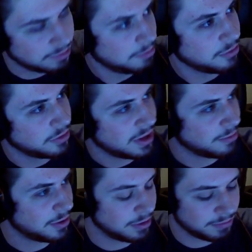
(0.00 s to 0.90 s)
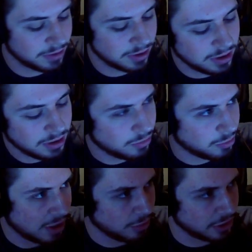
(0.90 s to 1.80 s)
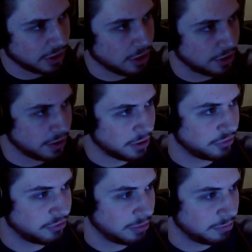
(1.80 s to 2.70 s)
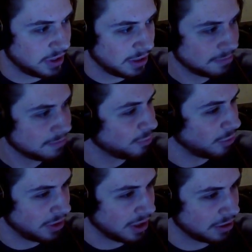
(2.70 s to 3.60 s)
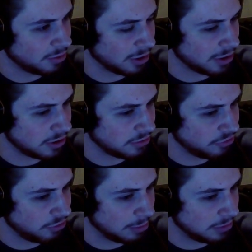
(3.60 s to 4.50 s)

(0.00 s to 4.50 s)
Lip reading: pull that one up. We're not working on it on stream today. We're not going to work on it on stream. It's